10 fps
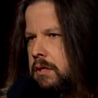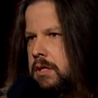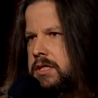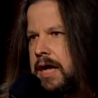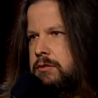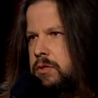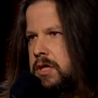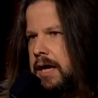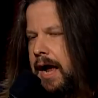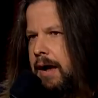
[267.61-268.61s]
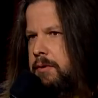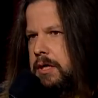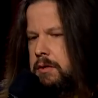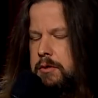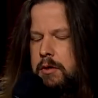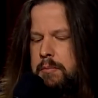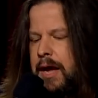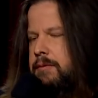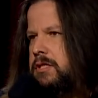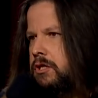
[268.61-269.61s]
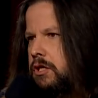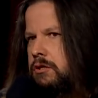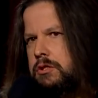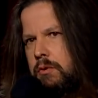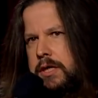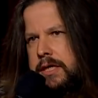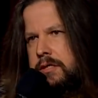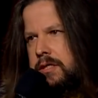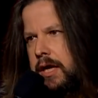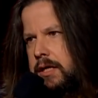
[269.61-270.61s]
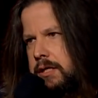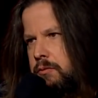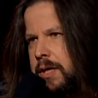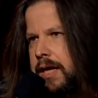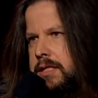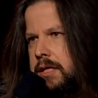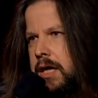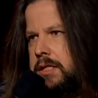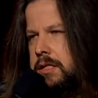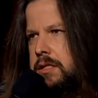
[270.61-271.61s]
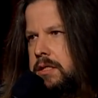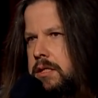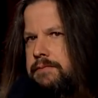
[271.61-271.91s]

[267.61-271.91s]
Because that's what's going to happen. Little babies are cute. 20 years later, we hate their guts.